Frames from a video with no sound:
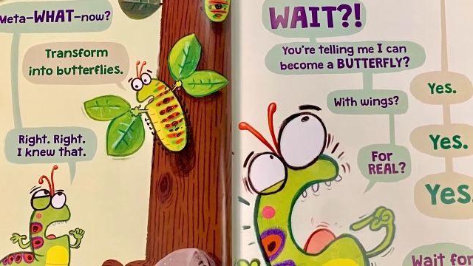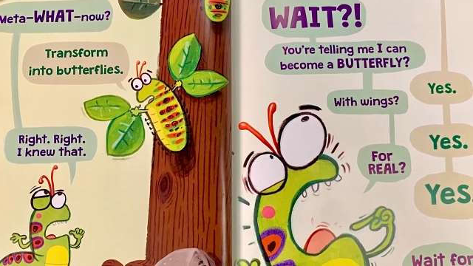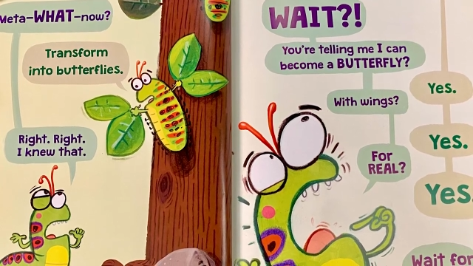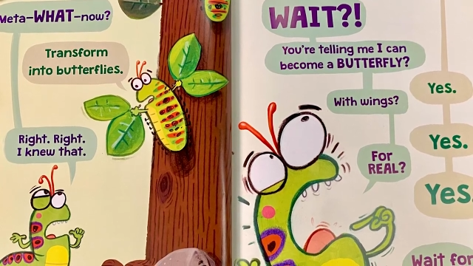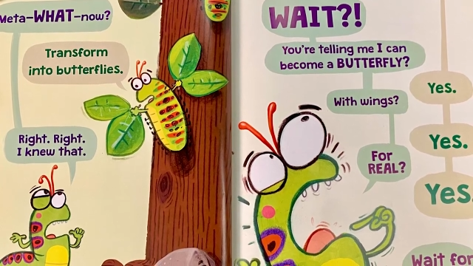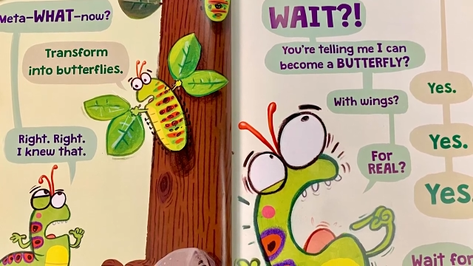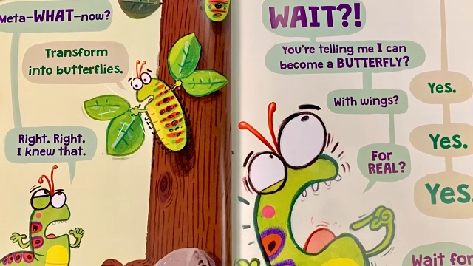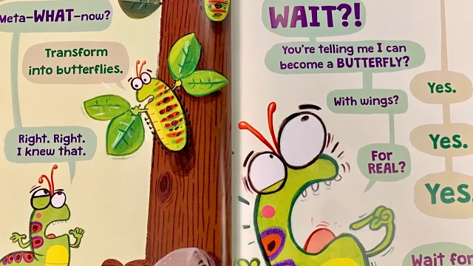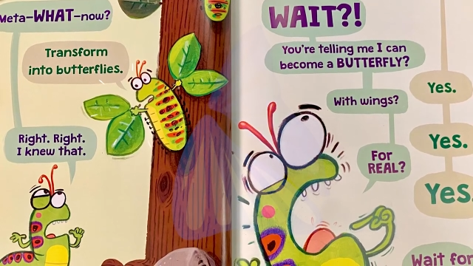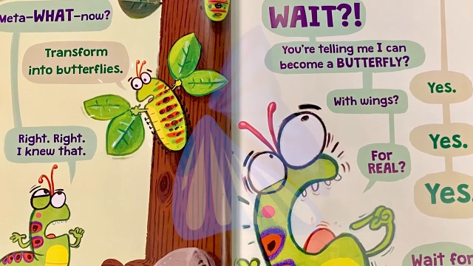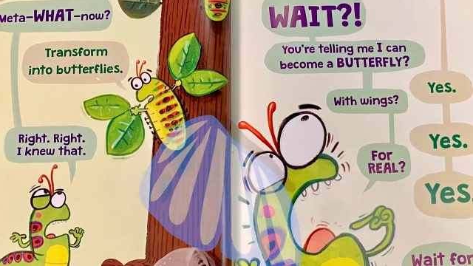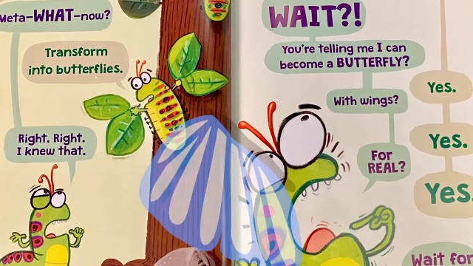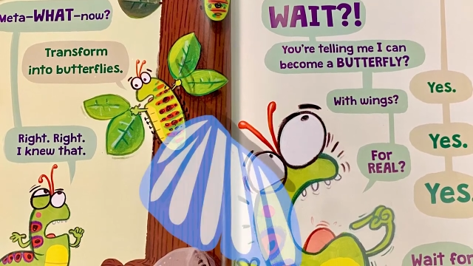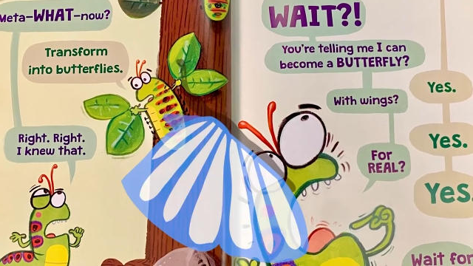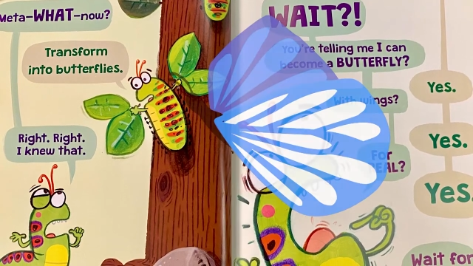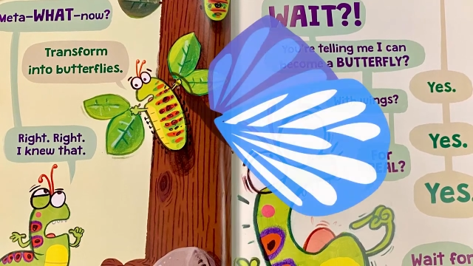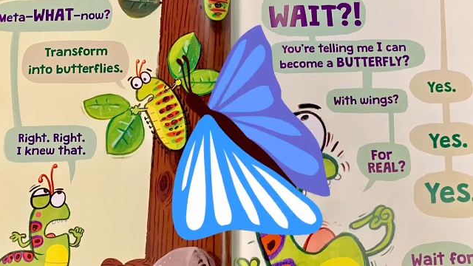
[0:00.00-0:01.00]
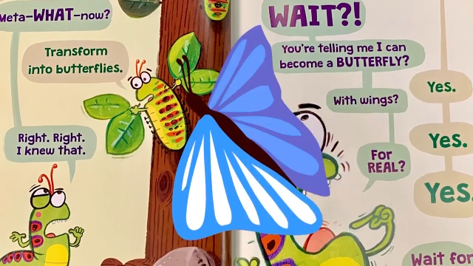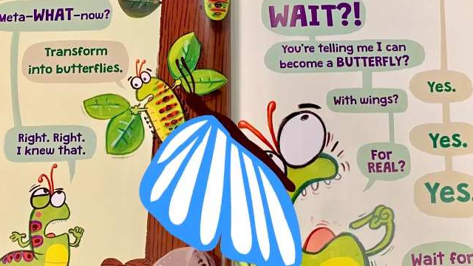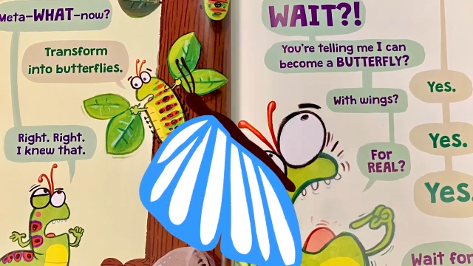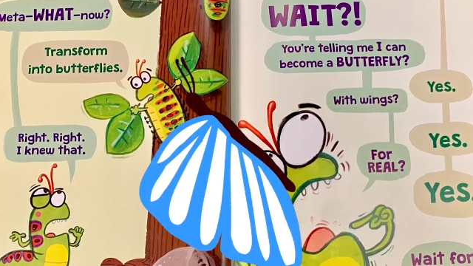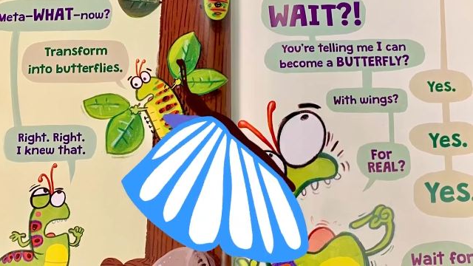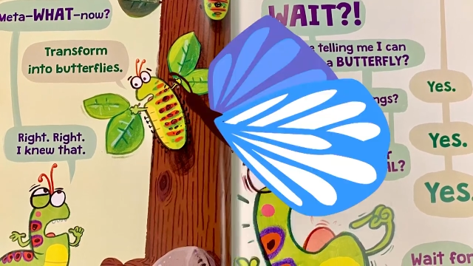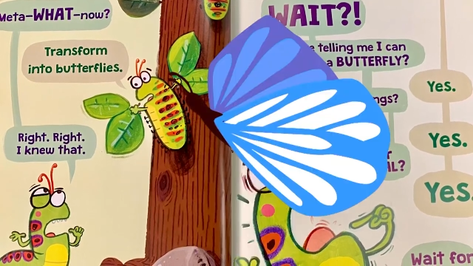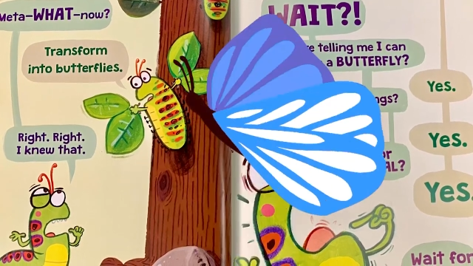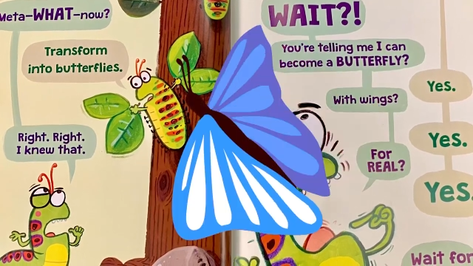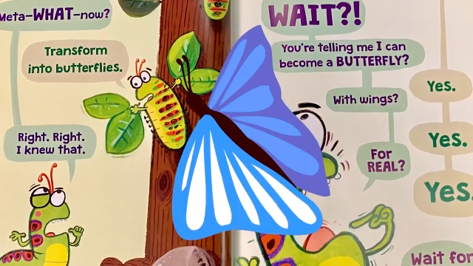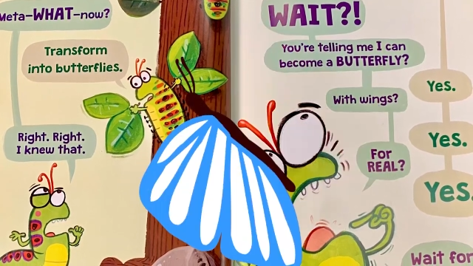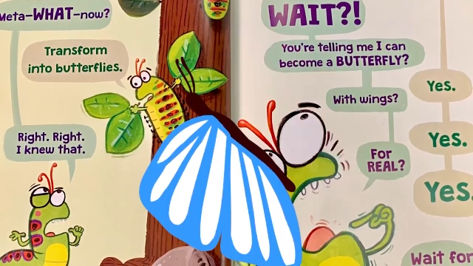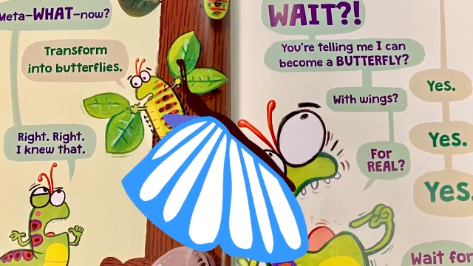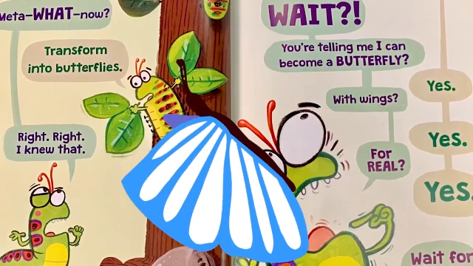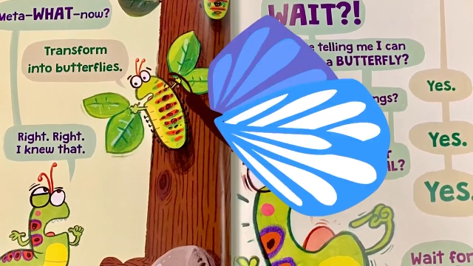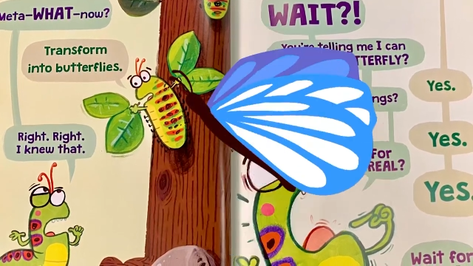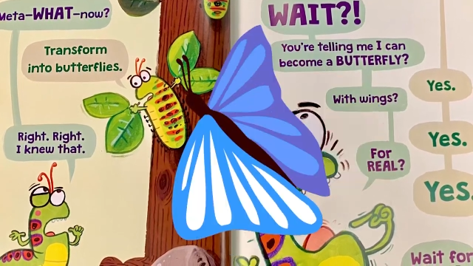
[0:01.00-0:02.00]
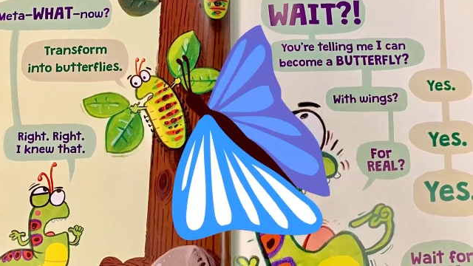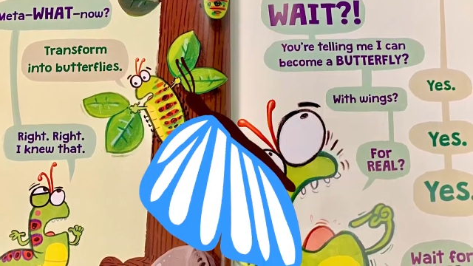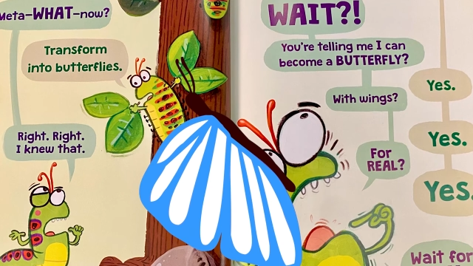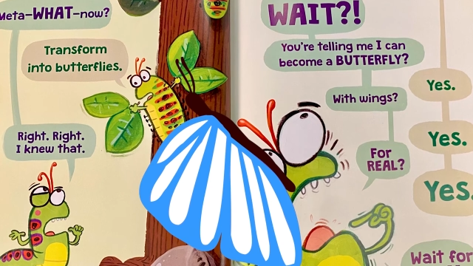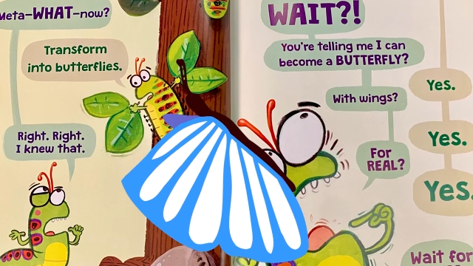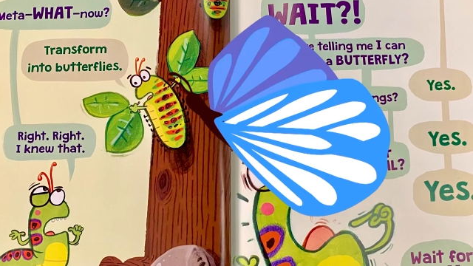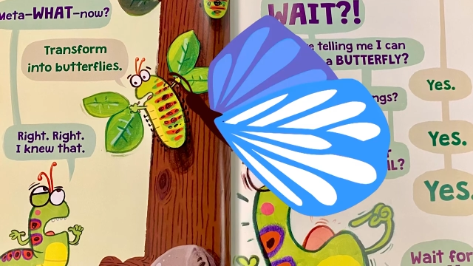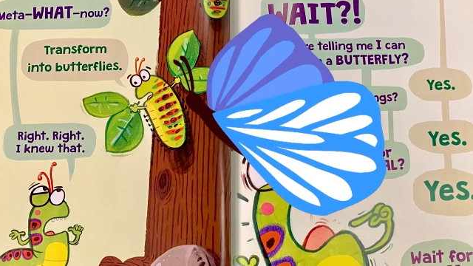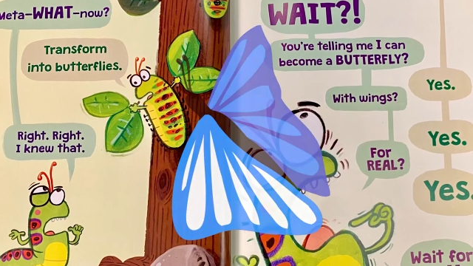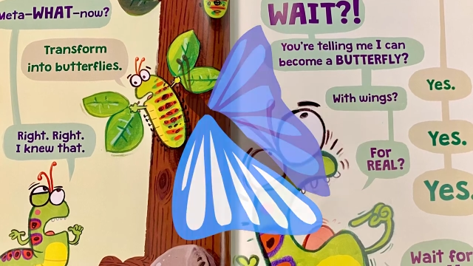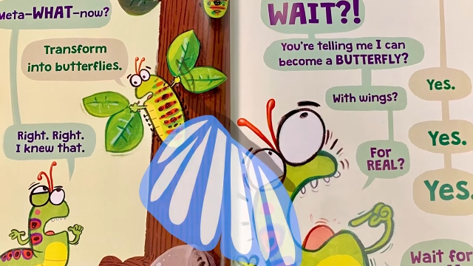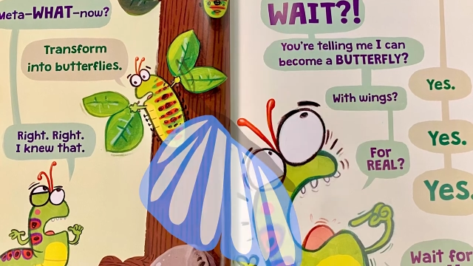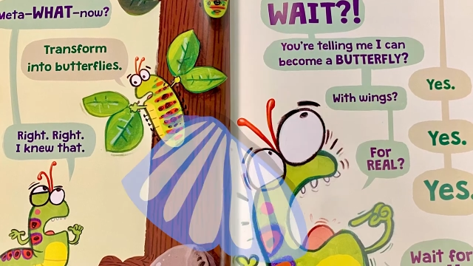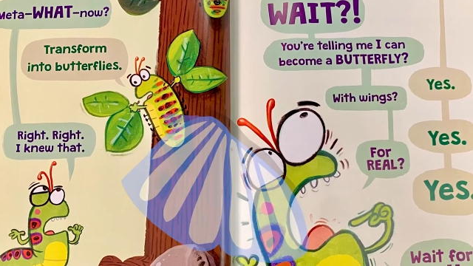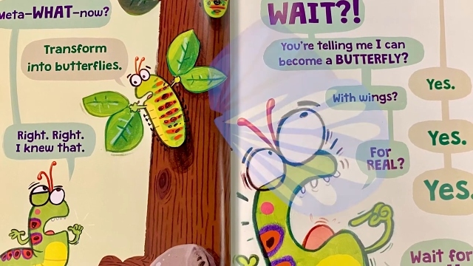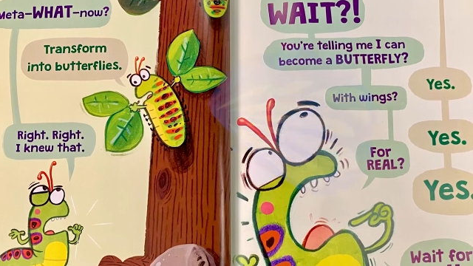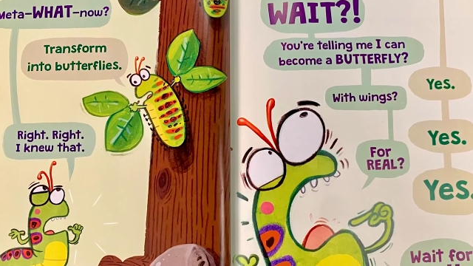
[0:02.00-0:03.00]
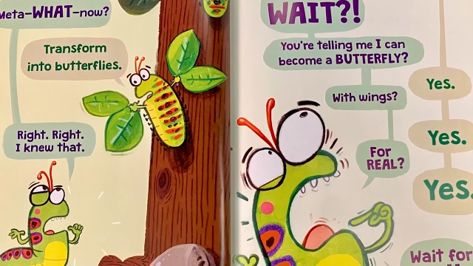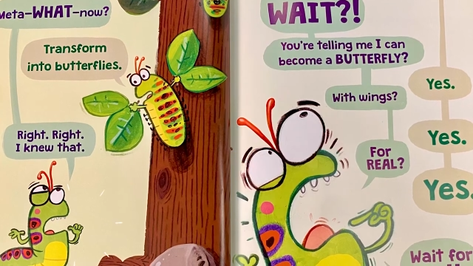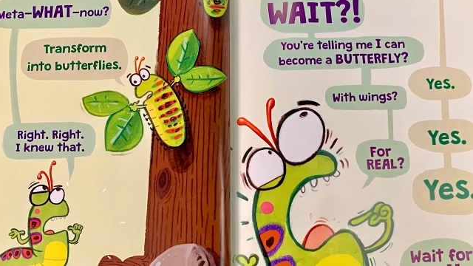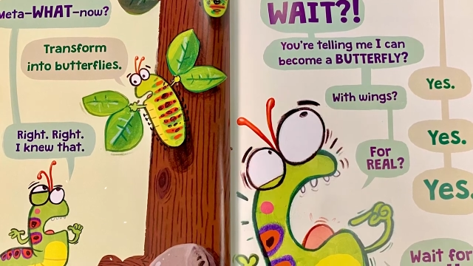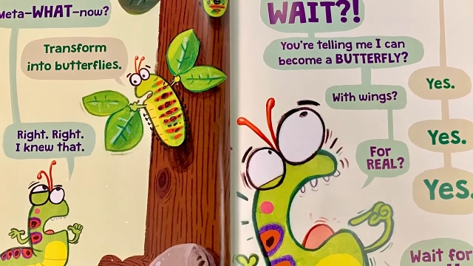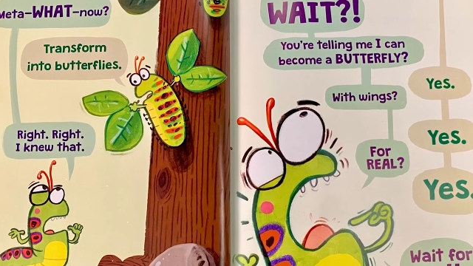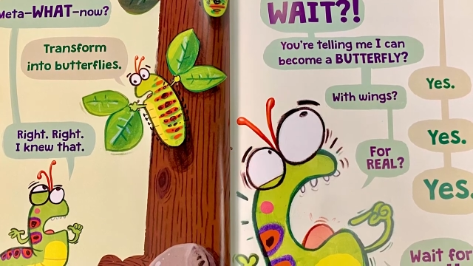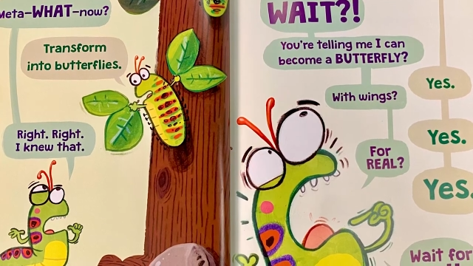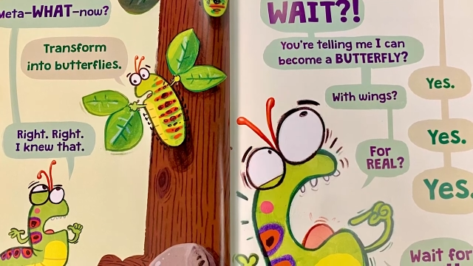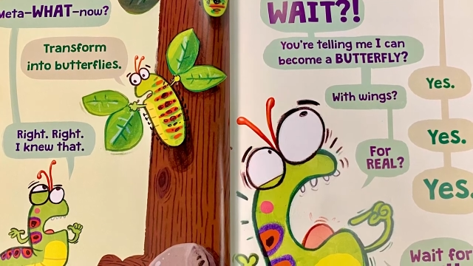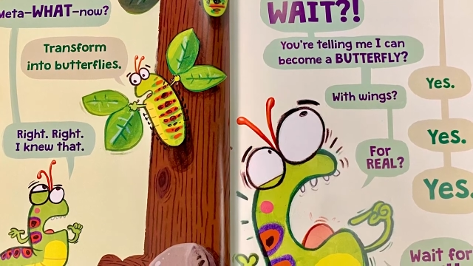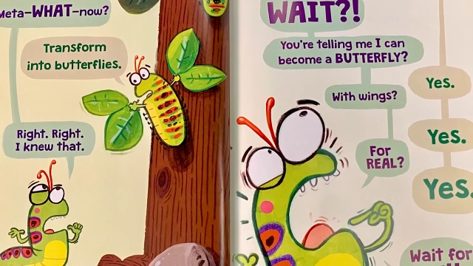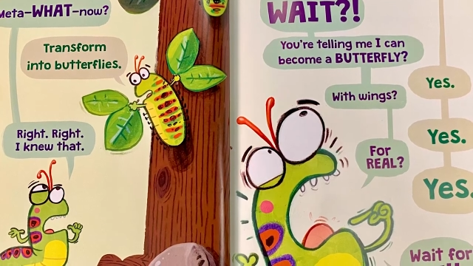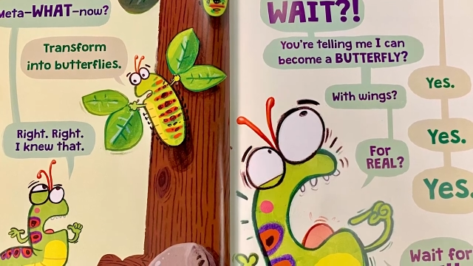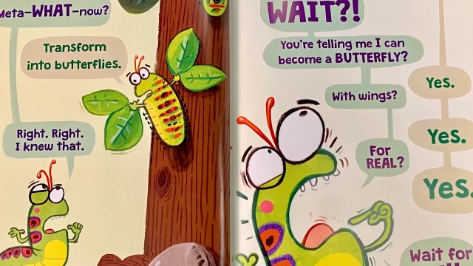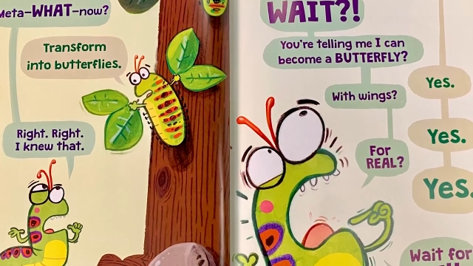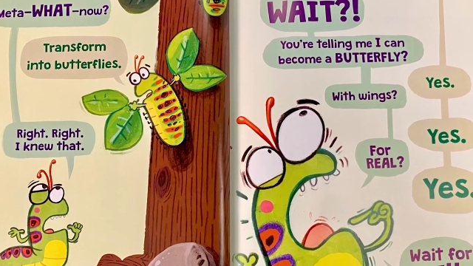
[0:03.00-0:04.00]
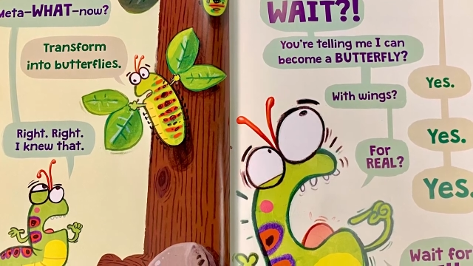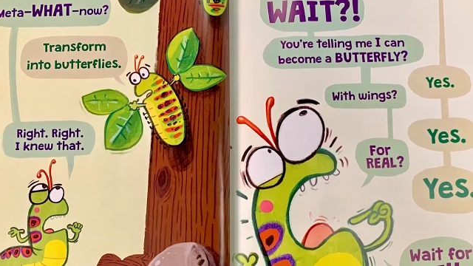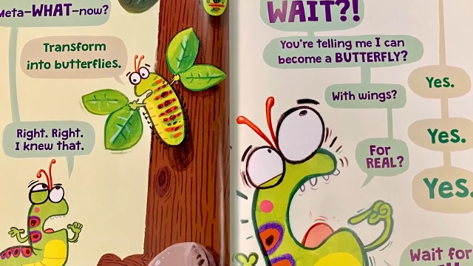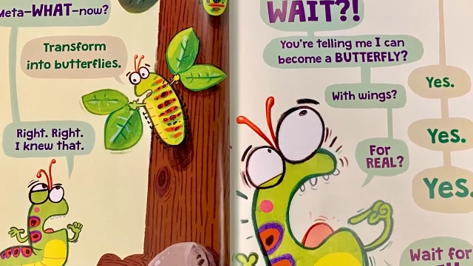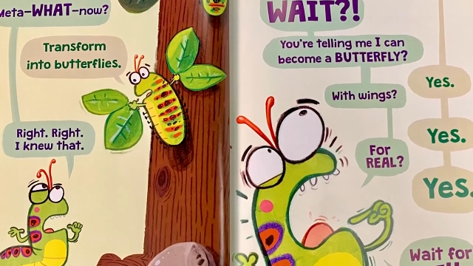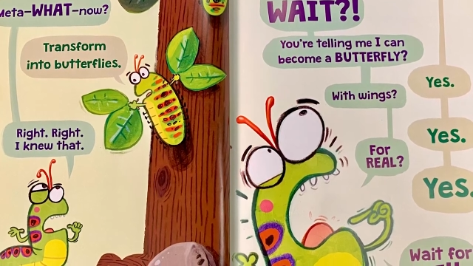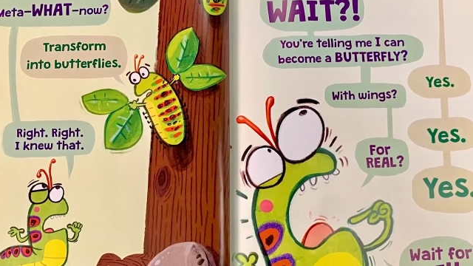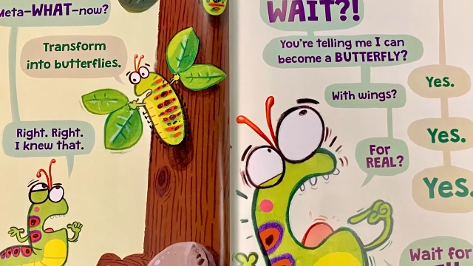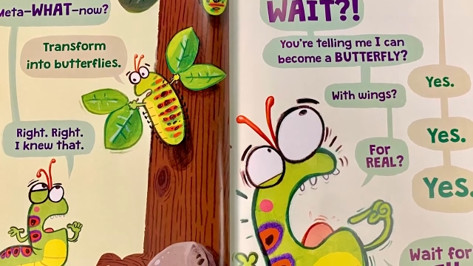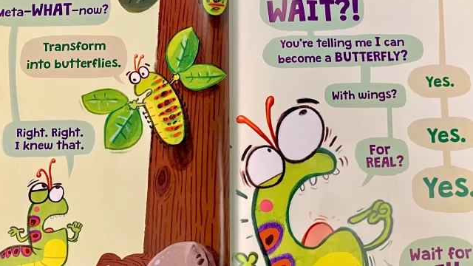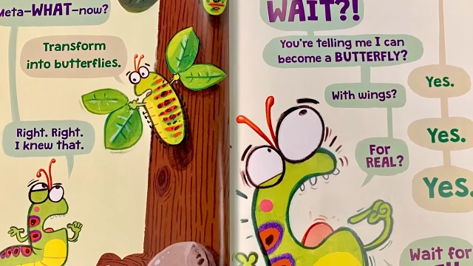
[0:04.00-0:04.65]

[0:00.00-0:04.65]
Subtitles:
(no speaker visible)